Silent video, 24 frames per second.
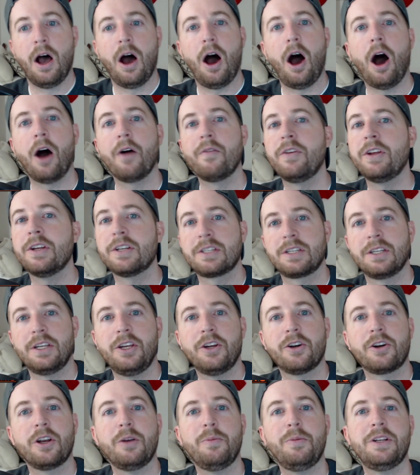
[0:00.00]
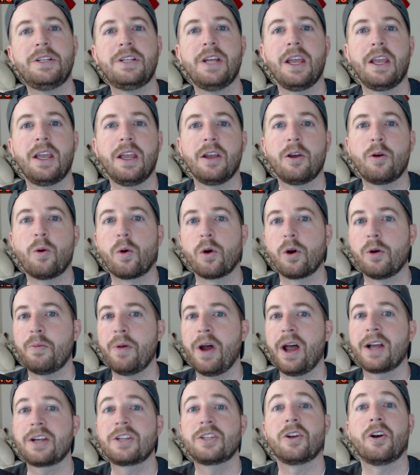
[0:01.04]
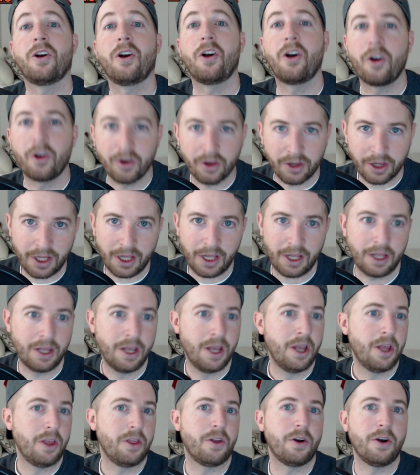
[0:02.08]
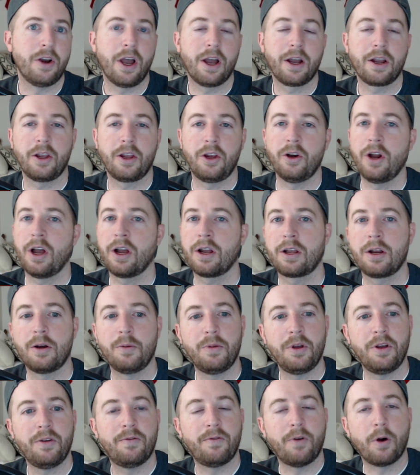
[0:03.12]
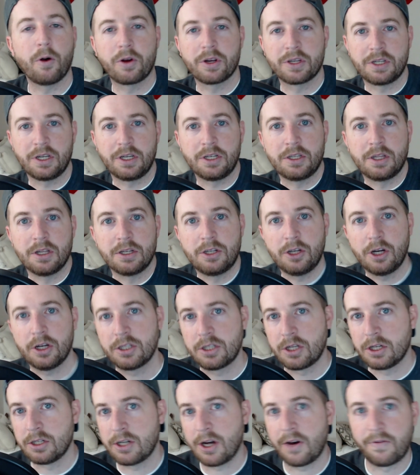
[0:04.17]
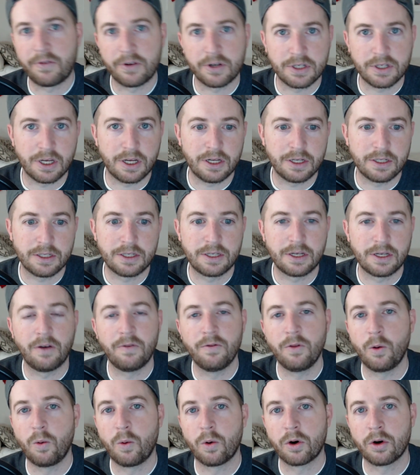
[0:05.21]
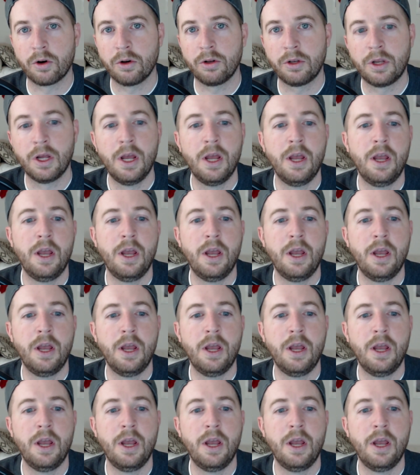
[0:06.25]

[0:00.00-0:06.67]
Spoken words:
Obviously, you're going to be taking quarterbacks early. You're not going to be focusing the Justin Jeffersons of the world.